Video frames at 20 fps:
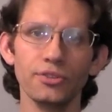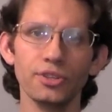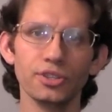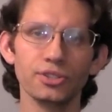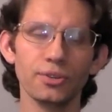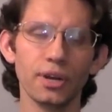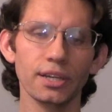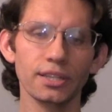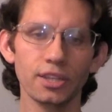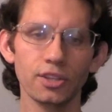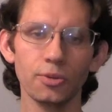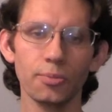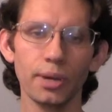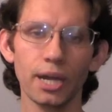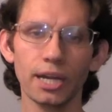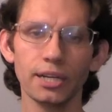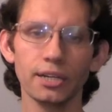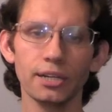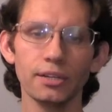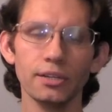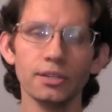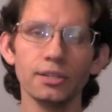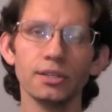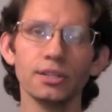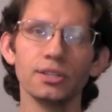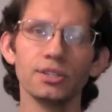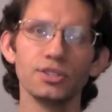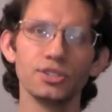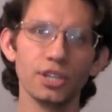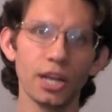The strength of the magnet,
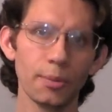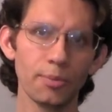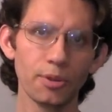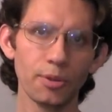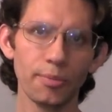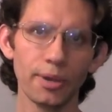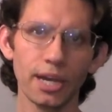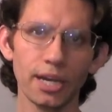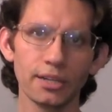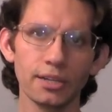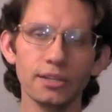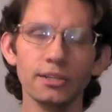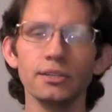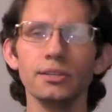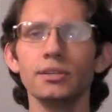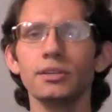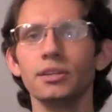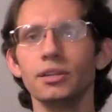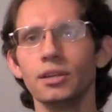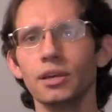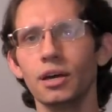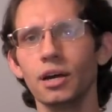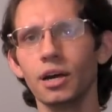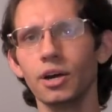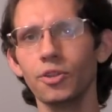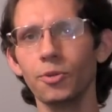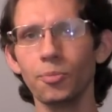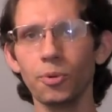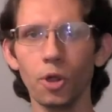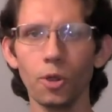shape of the magnet,
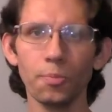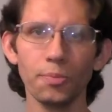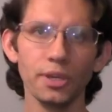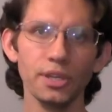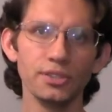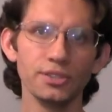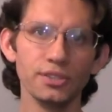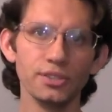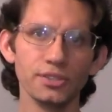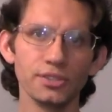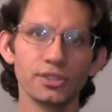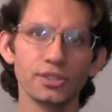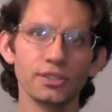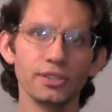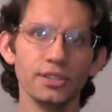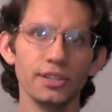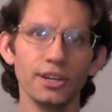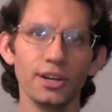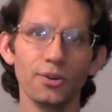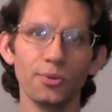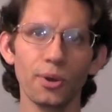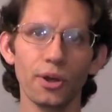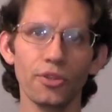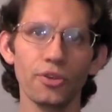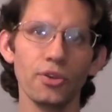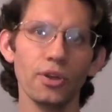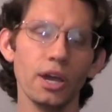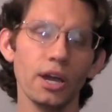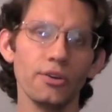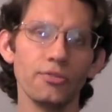the pole pieces, you know,
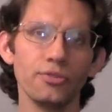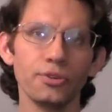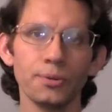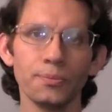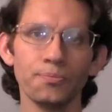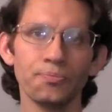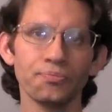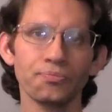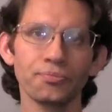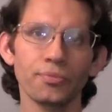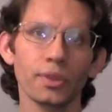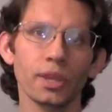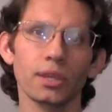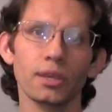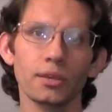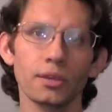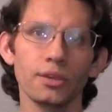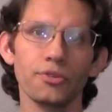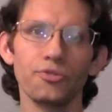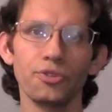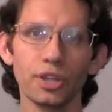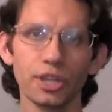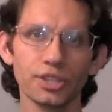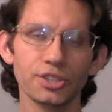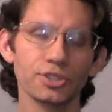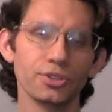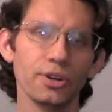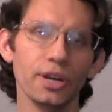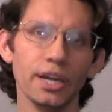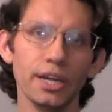whether you have
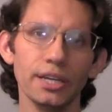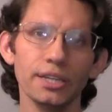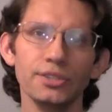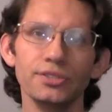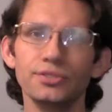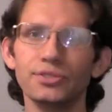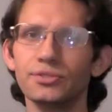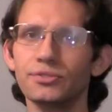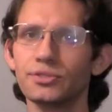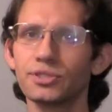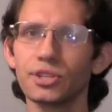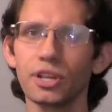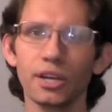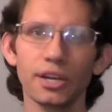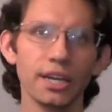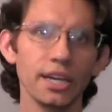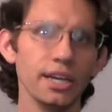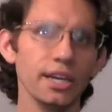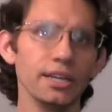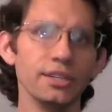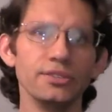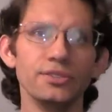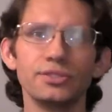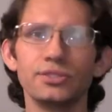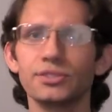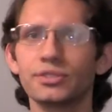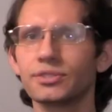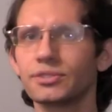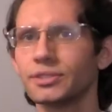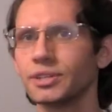Philister head, slug
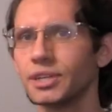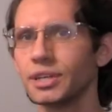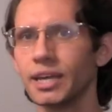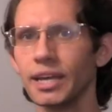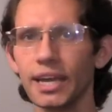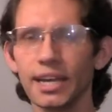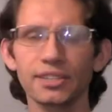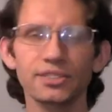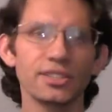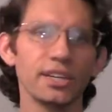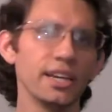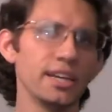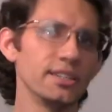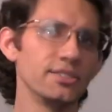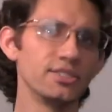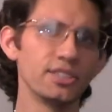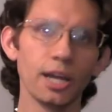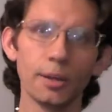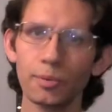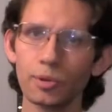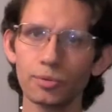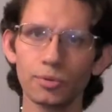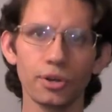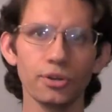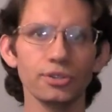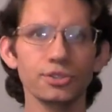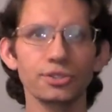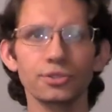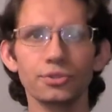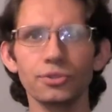heads, hex heads, double
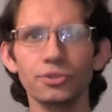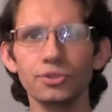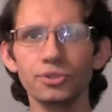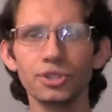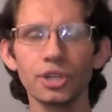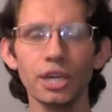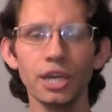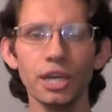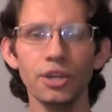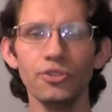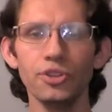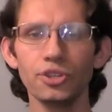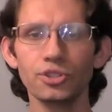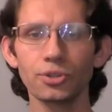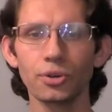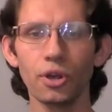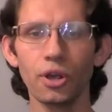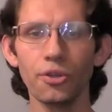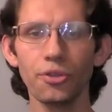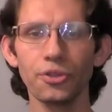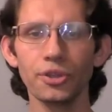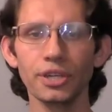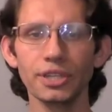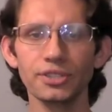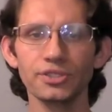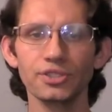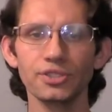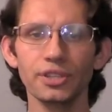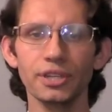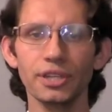row of screws. These are all
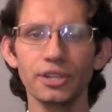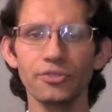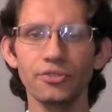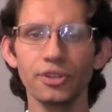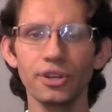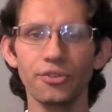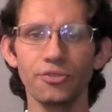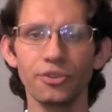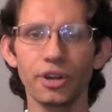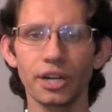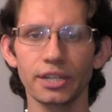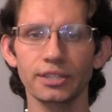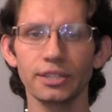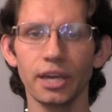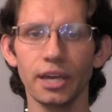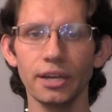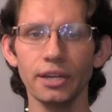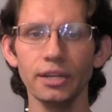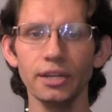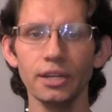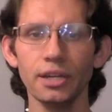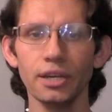things that affect that.